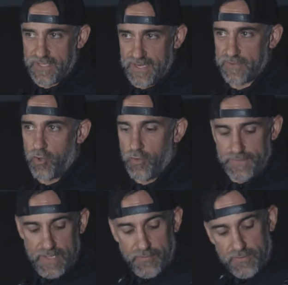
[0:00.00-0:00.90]
connect all
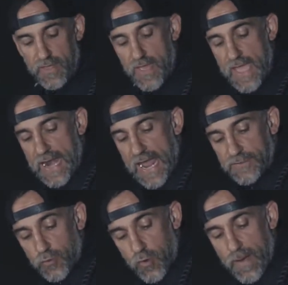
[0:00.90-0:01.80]
the others. And I
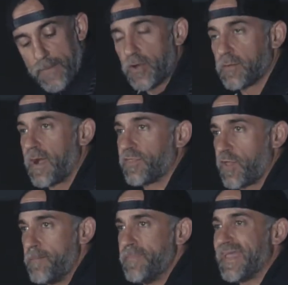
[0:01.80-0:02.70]
do it by putting my
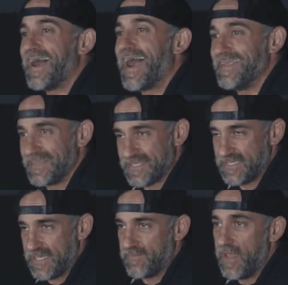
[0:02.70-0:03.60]
thumb behind the
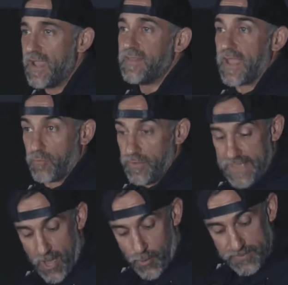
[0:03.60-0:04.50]
sleeve. That
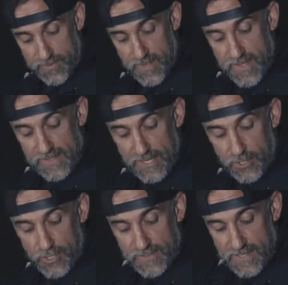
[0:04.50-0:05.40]
really helps get a
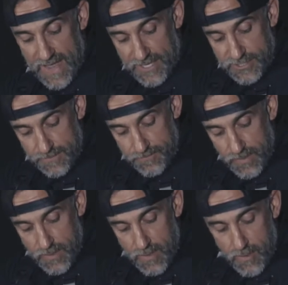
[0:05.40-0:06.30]
good connection.
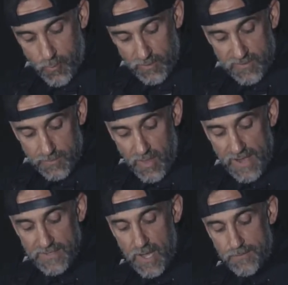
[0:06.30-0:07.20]
Once I'm
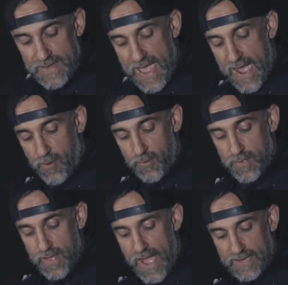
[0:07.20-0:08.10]
lined up, now
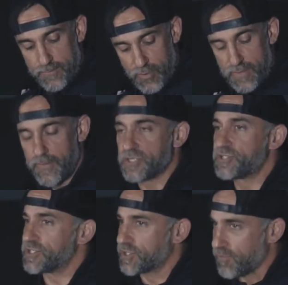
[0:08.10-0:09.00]
I can pretty much
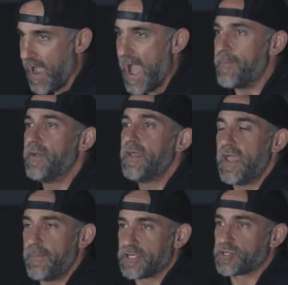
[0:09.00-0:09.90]
just grab
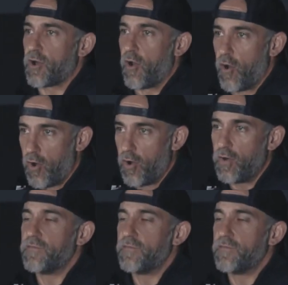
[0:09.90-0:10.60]
and make sure all